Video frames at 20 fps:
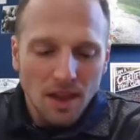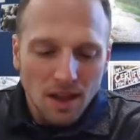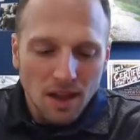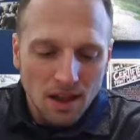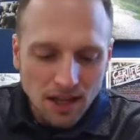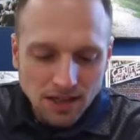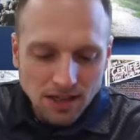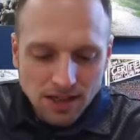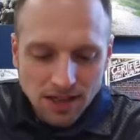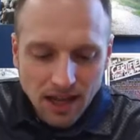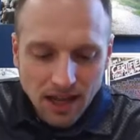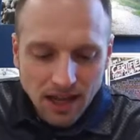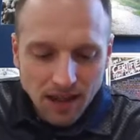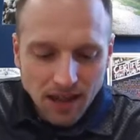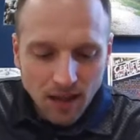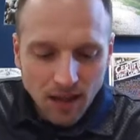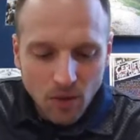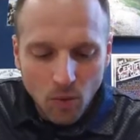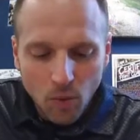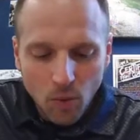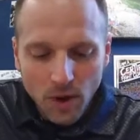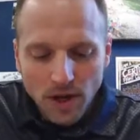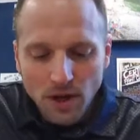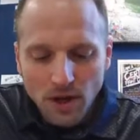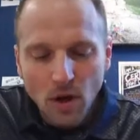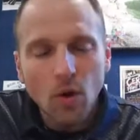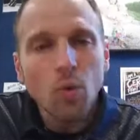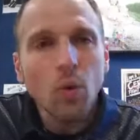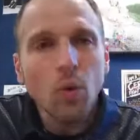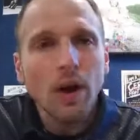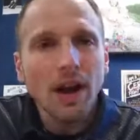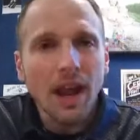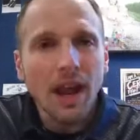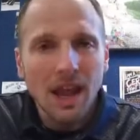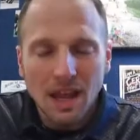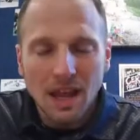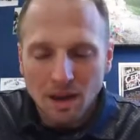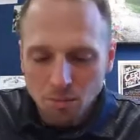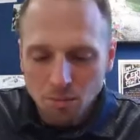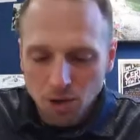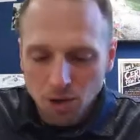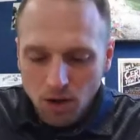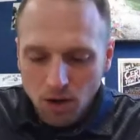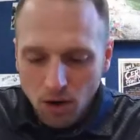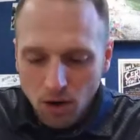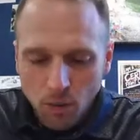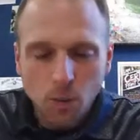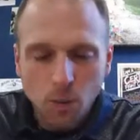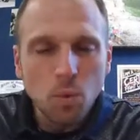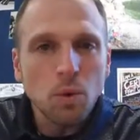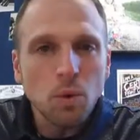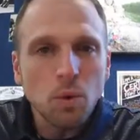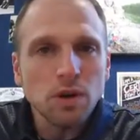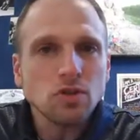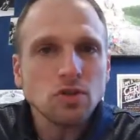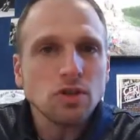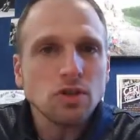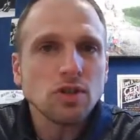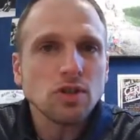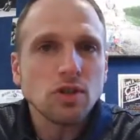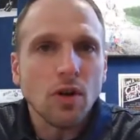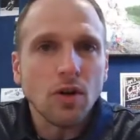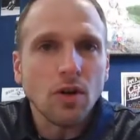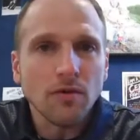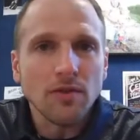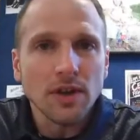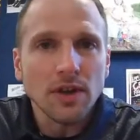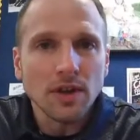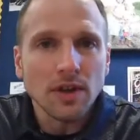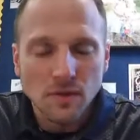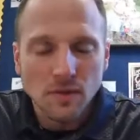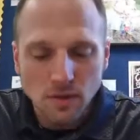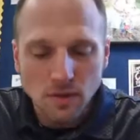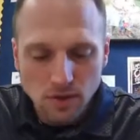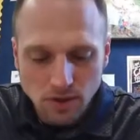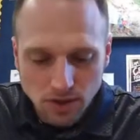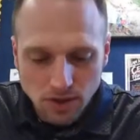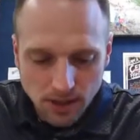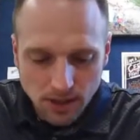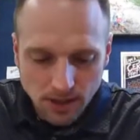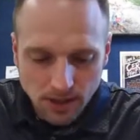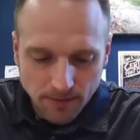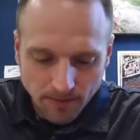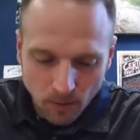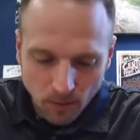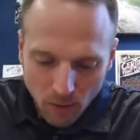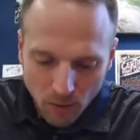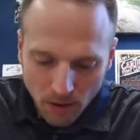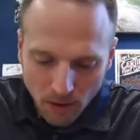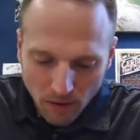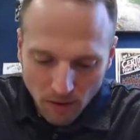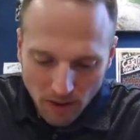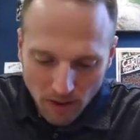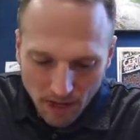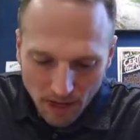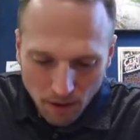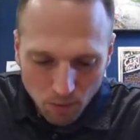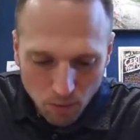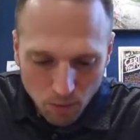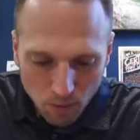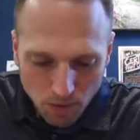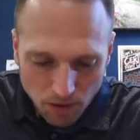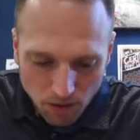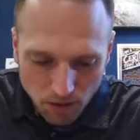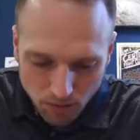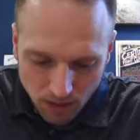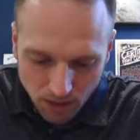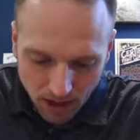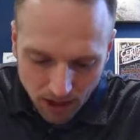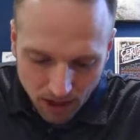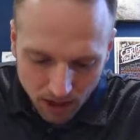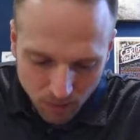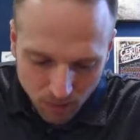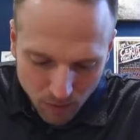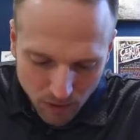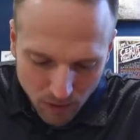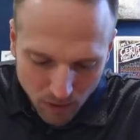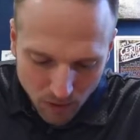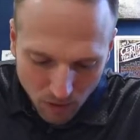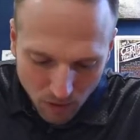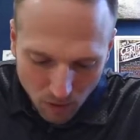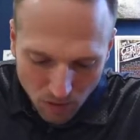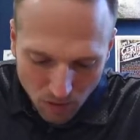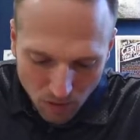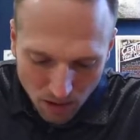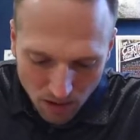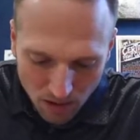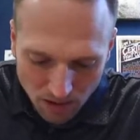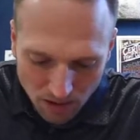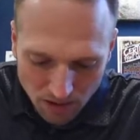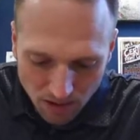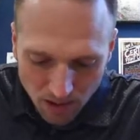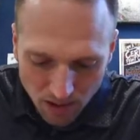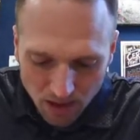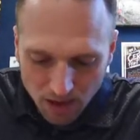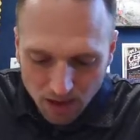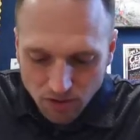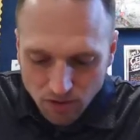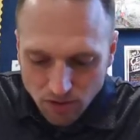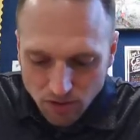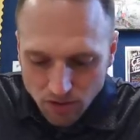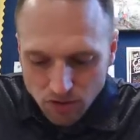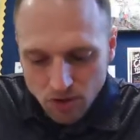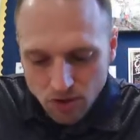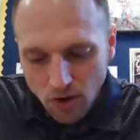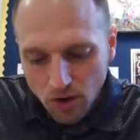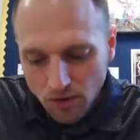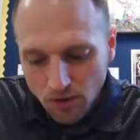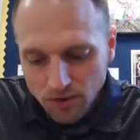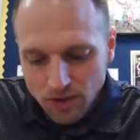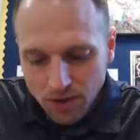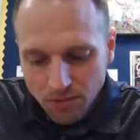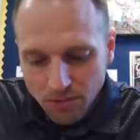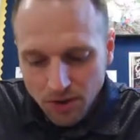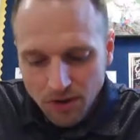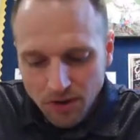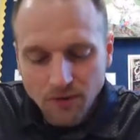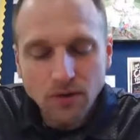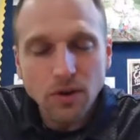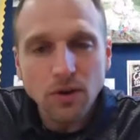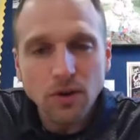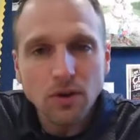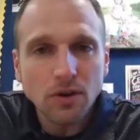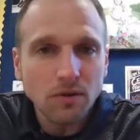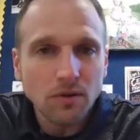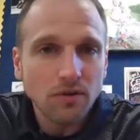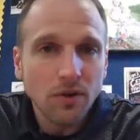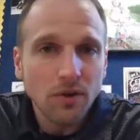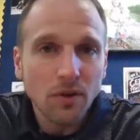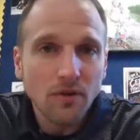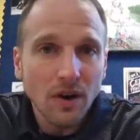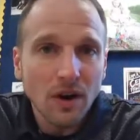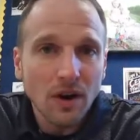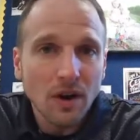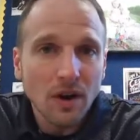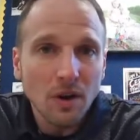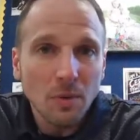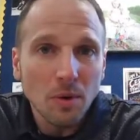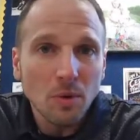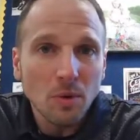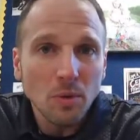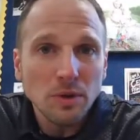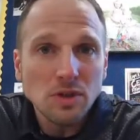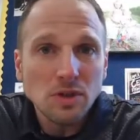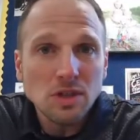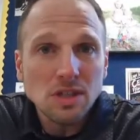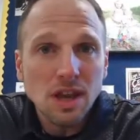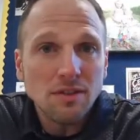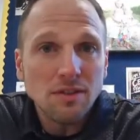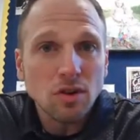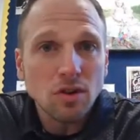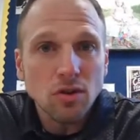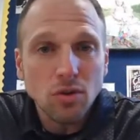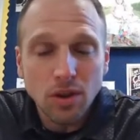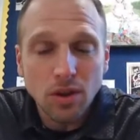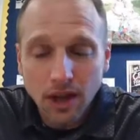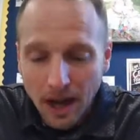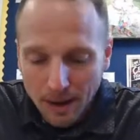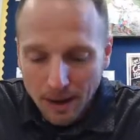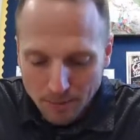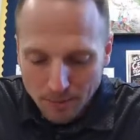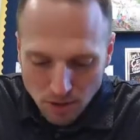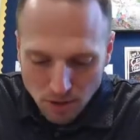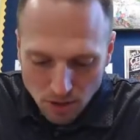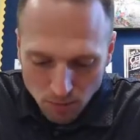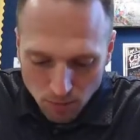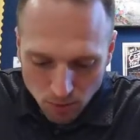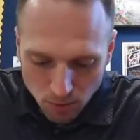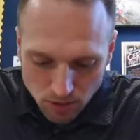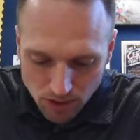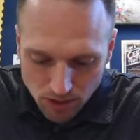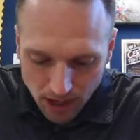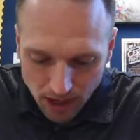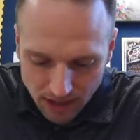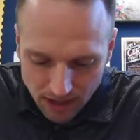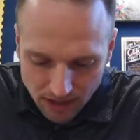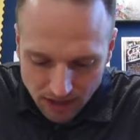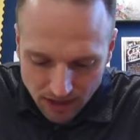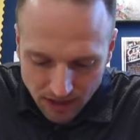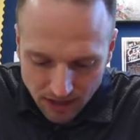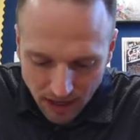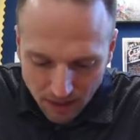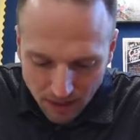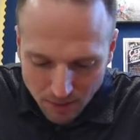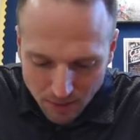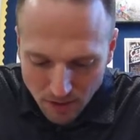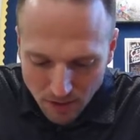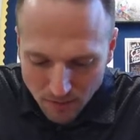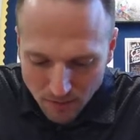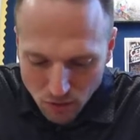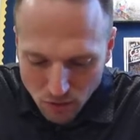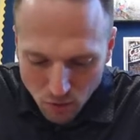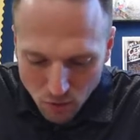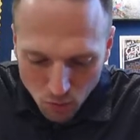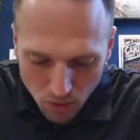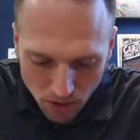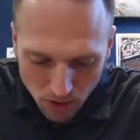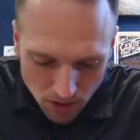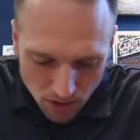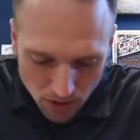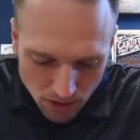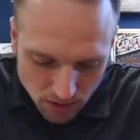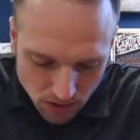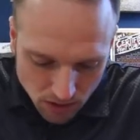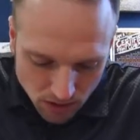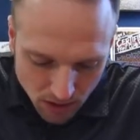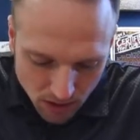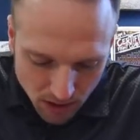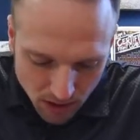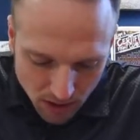let's say that we know what A and B are and we want to just solve this for C. Well, how would we do that? We know that to solve something for a variable, we just have to do the opposite to both sides. And the opposite of square is